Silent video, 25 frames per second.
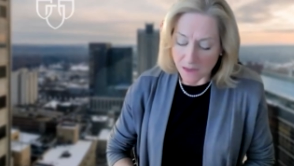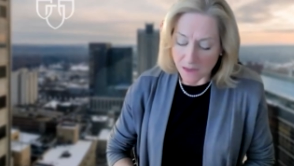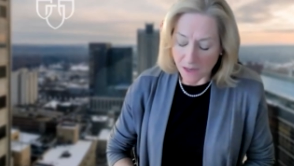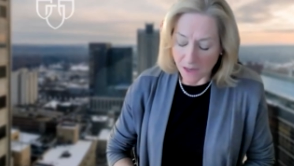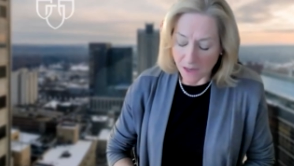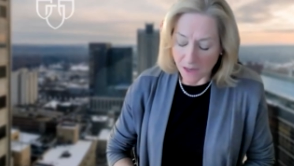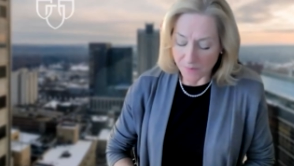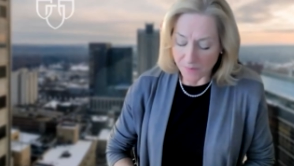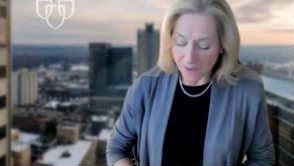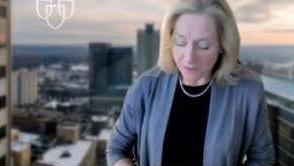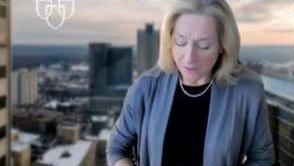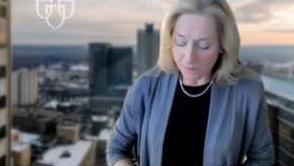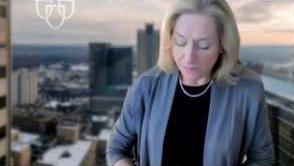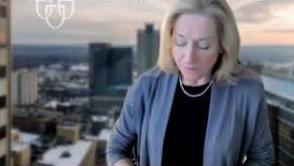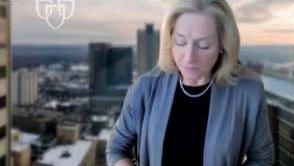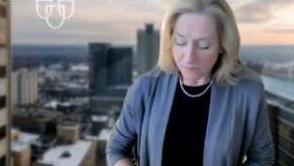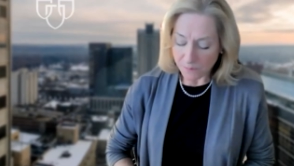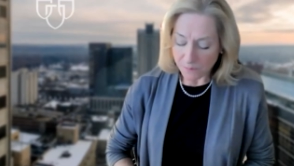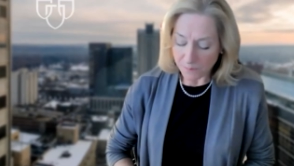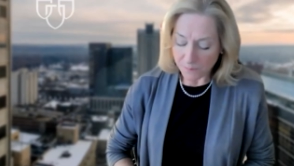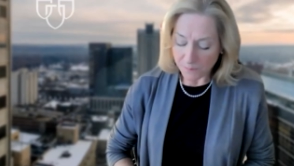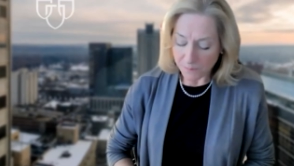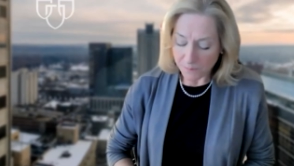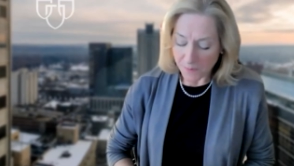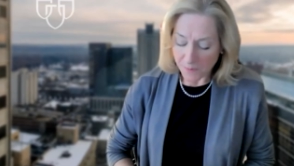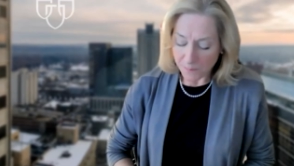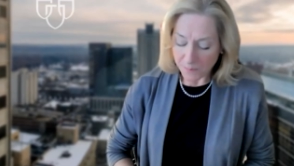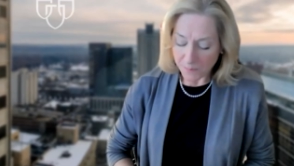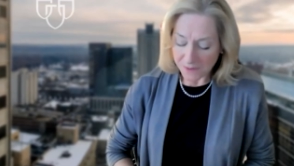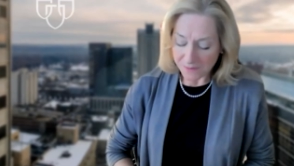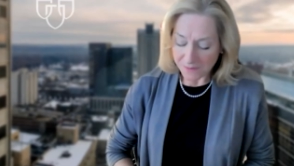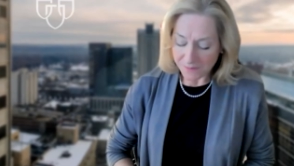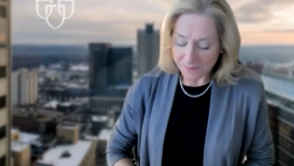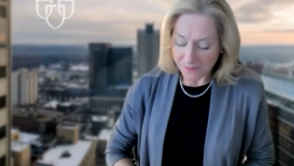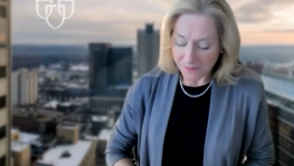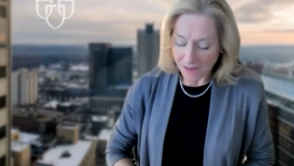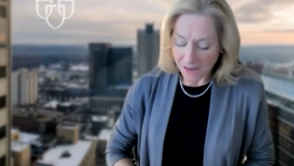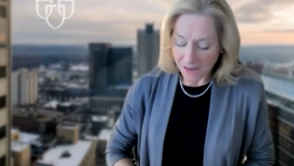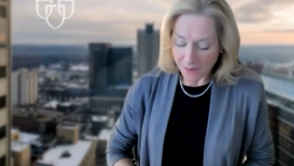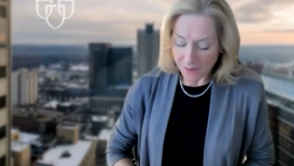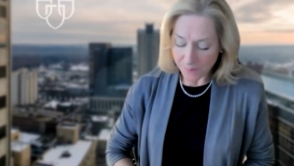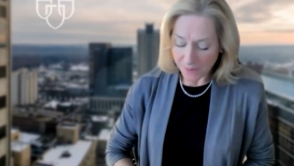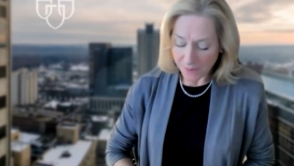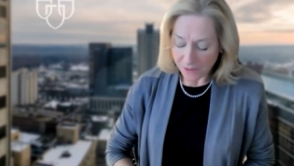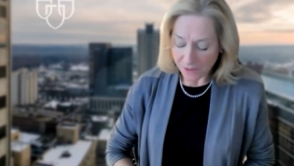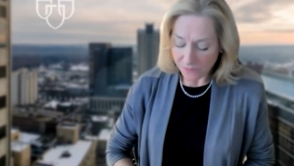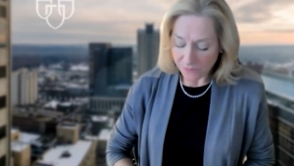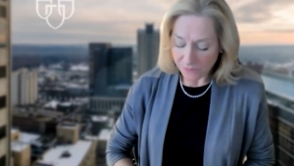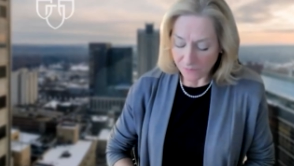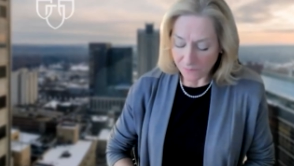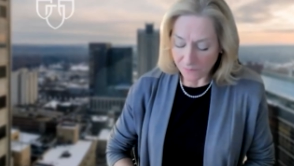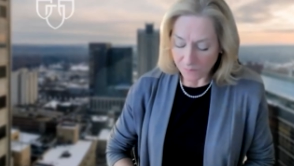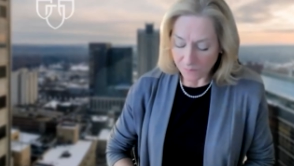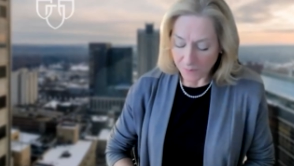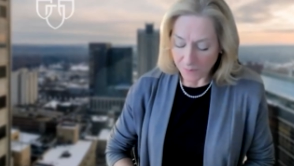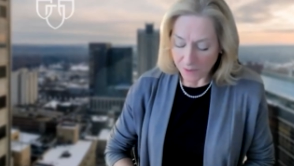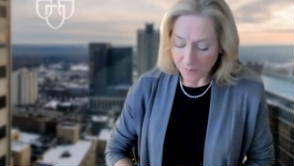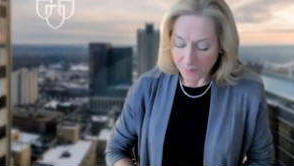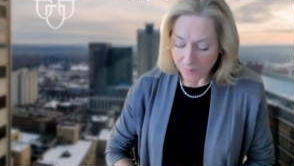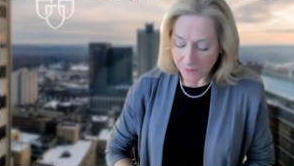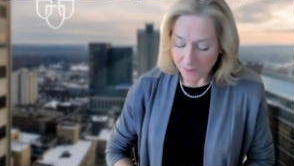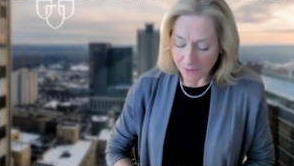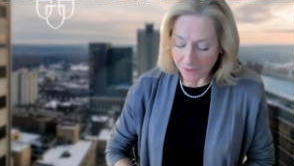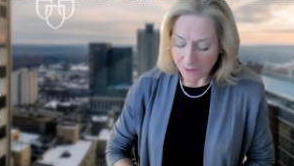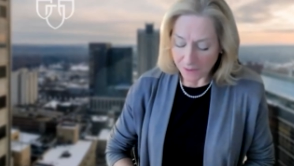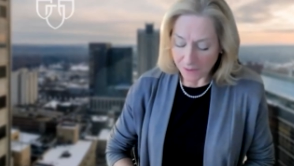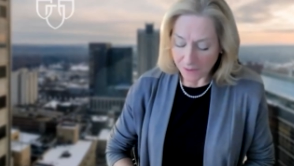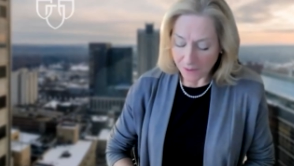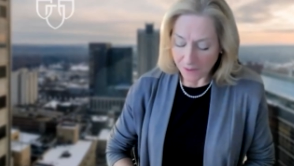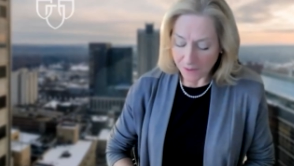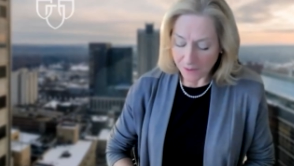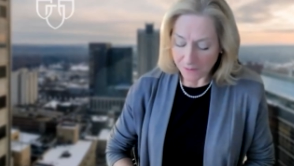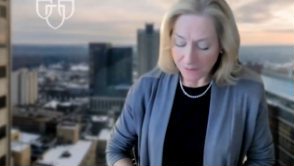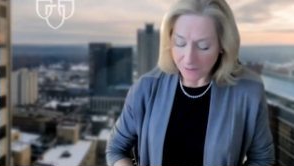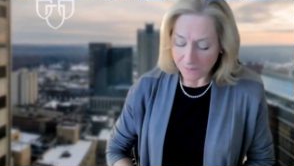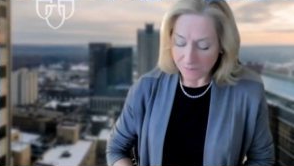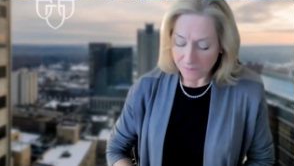And then the P C I patients, maybe uh,